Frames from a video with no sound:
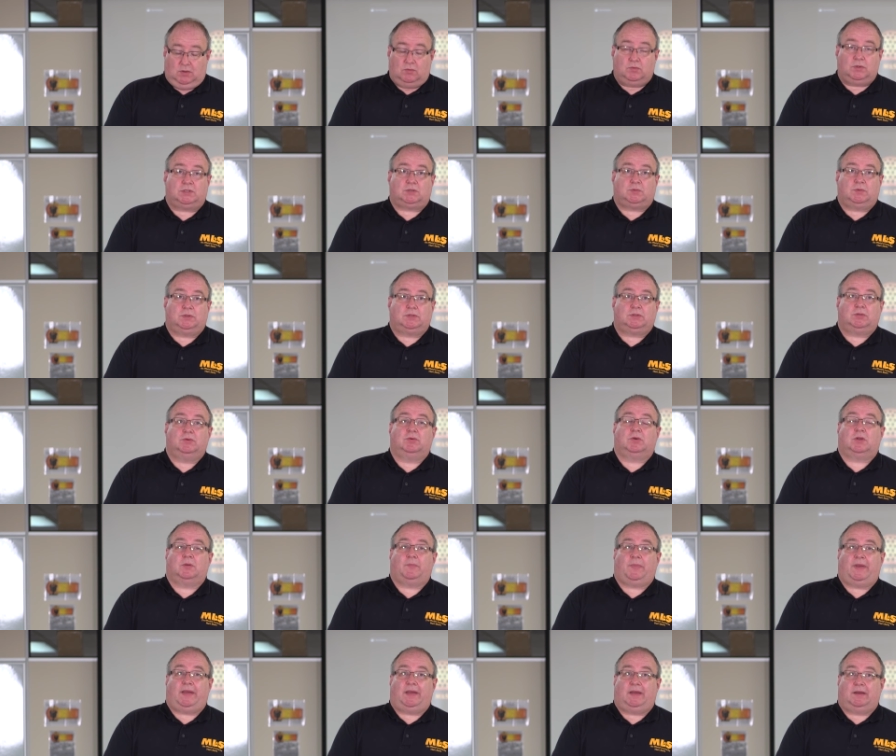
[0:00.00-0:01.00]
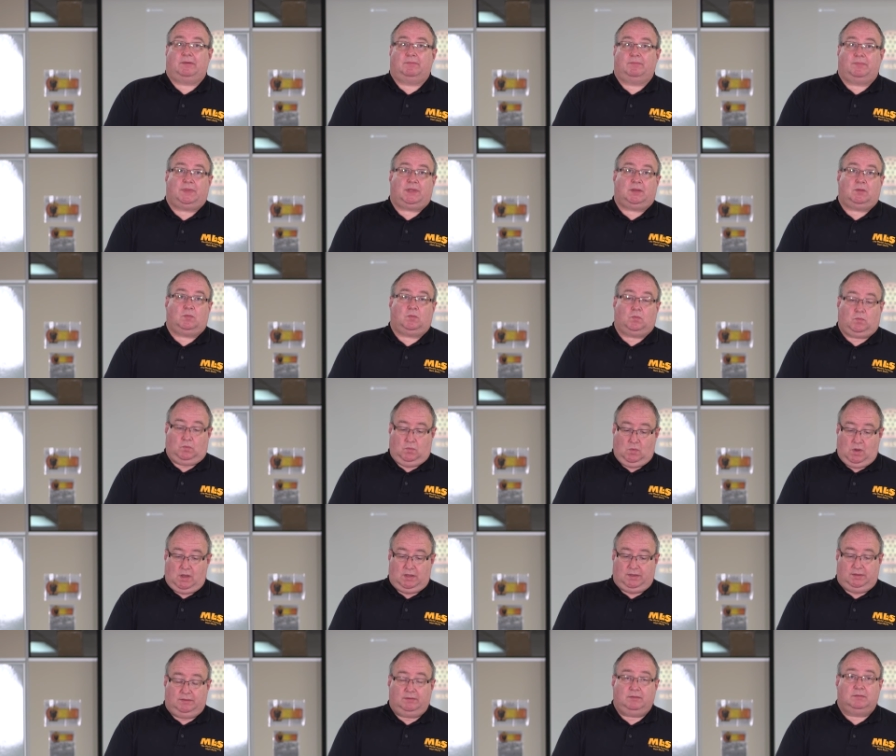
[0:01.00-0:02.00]
which we will talk about
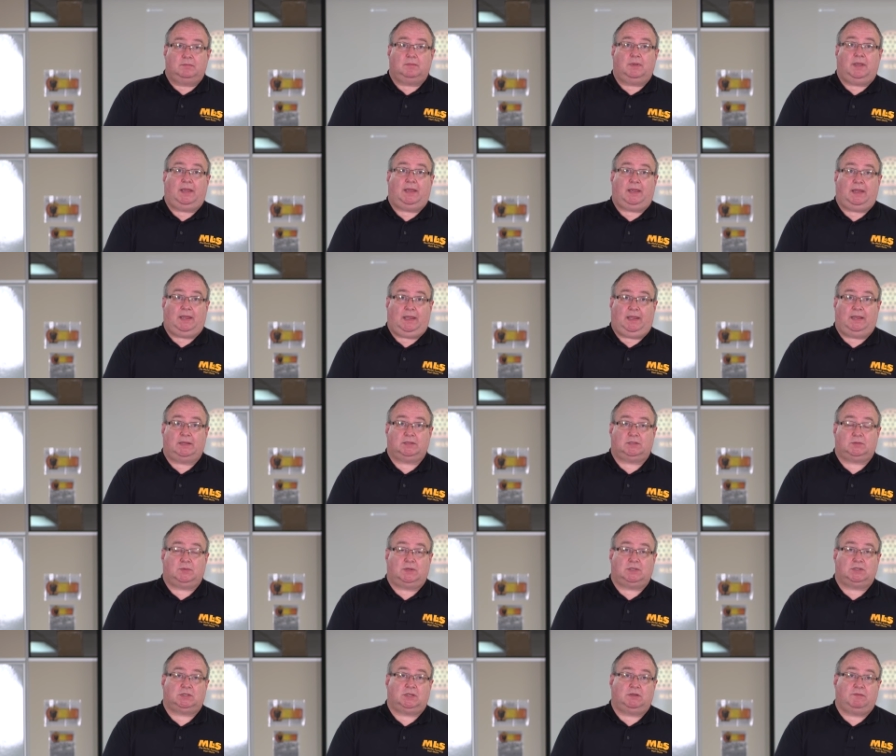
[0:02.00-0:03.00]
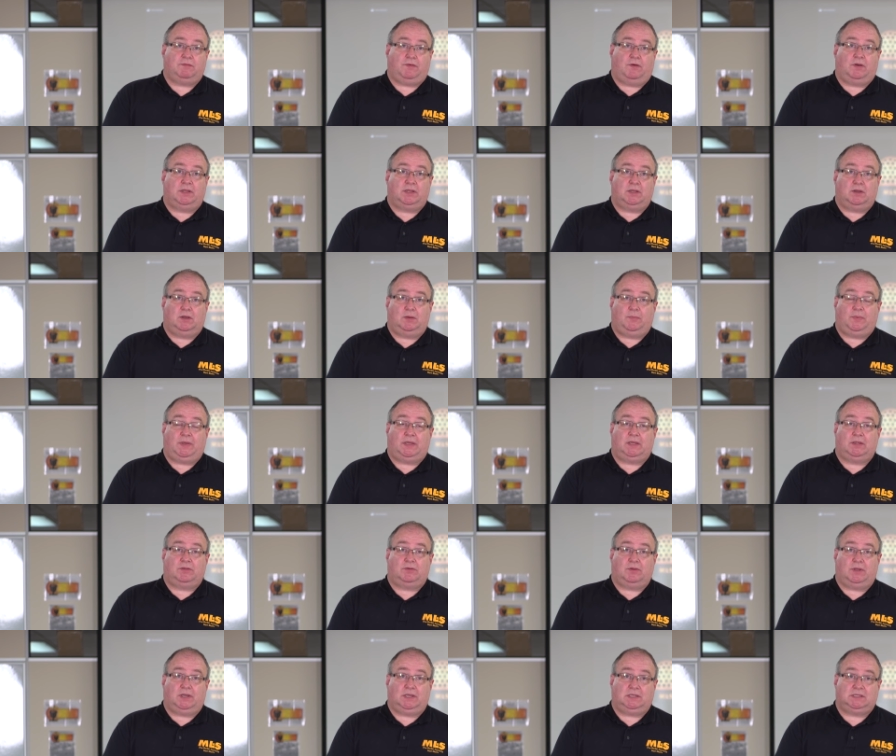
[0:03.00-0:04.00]
one, how to actually find the IP
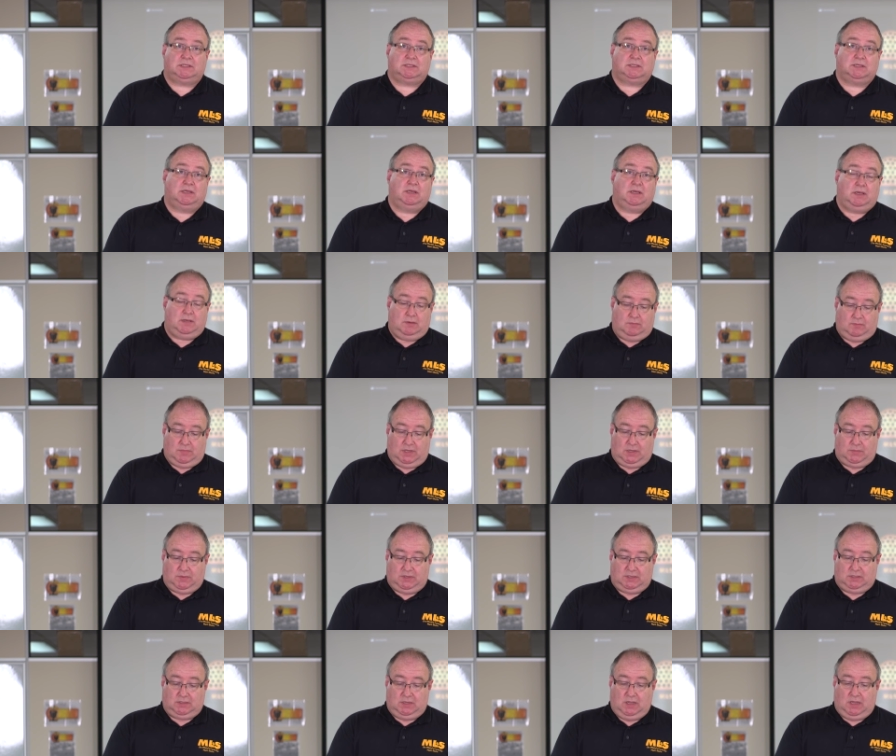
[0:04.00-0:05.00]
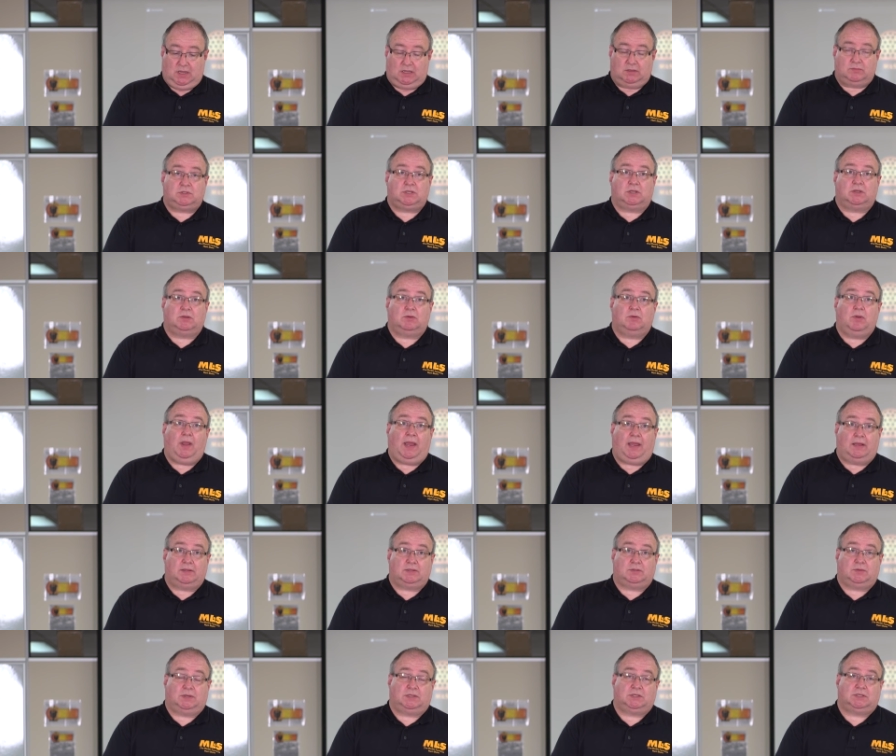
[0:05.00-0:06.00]
address, maybe uh, two, how
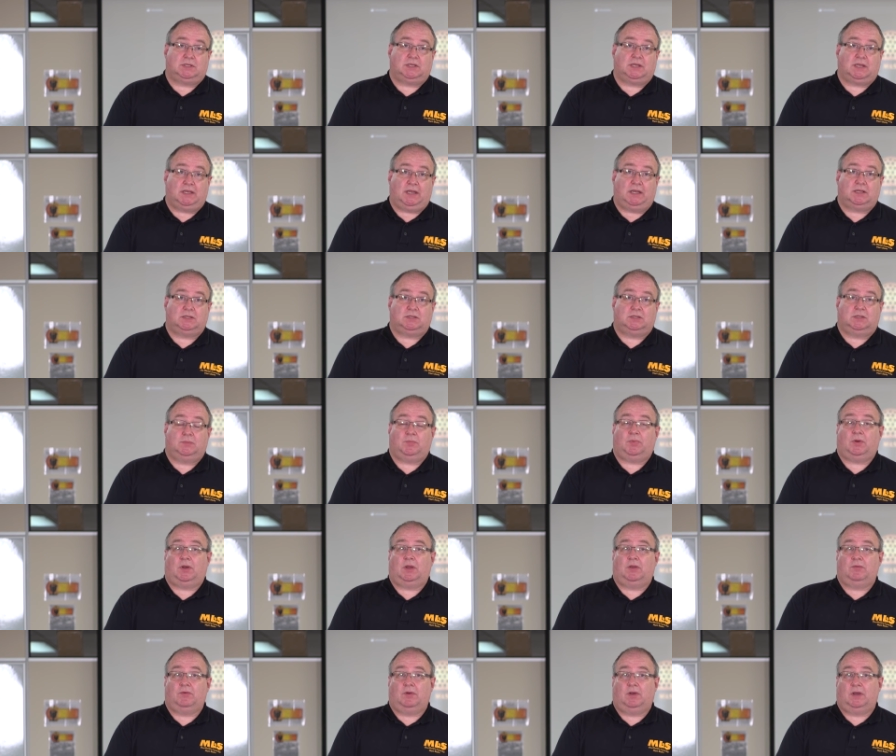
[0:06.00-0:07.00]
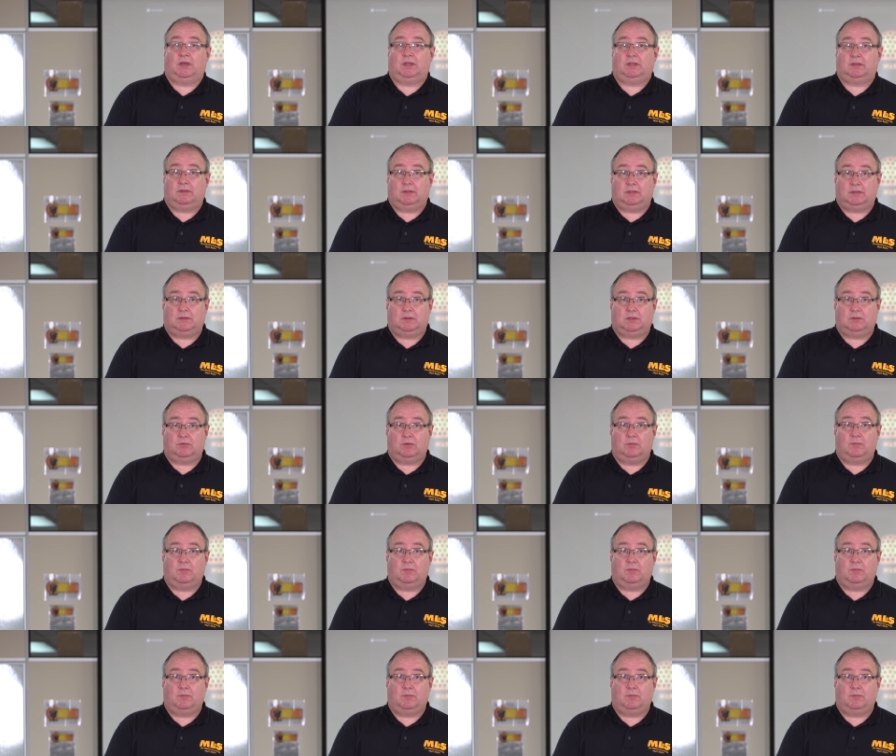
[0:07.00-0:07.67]
to actually connect to the Pyra, the, the